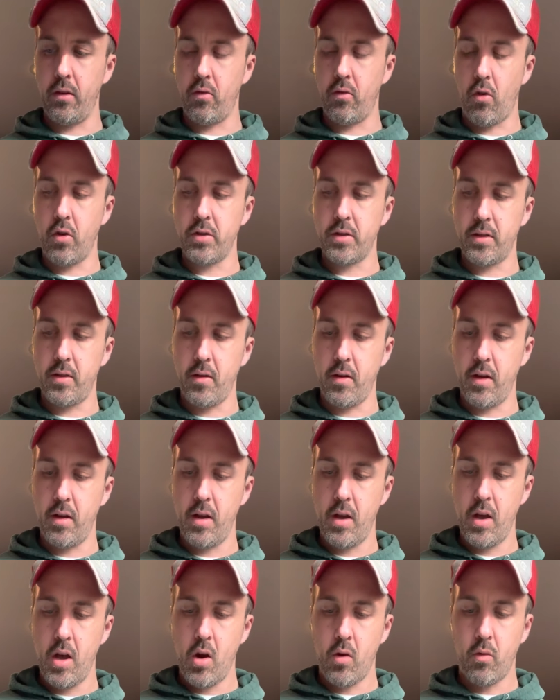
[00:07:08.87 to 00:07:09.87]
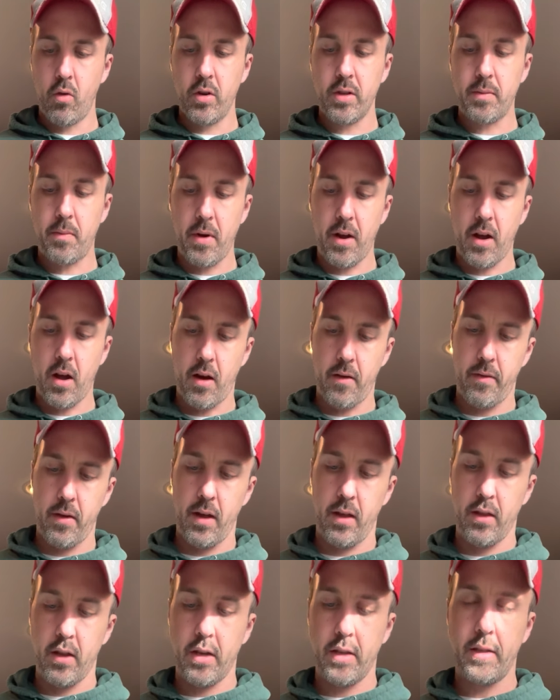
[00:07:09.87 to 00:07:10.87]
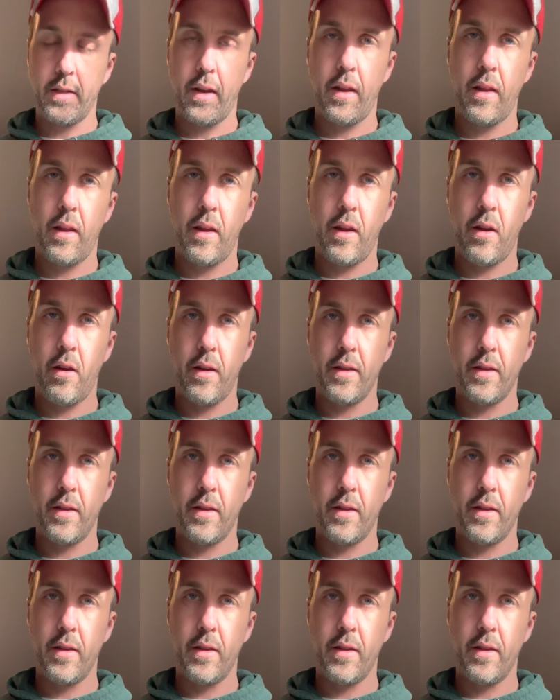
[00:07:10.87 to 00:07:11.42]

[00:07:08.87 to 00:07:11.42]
roast my coffee and then set it in here.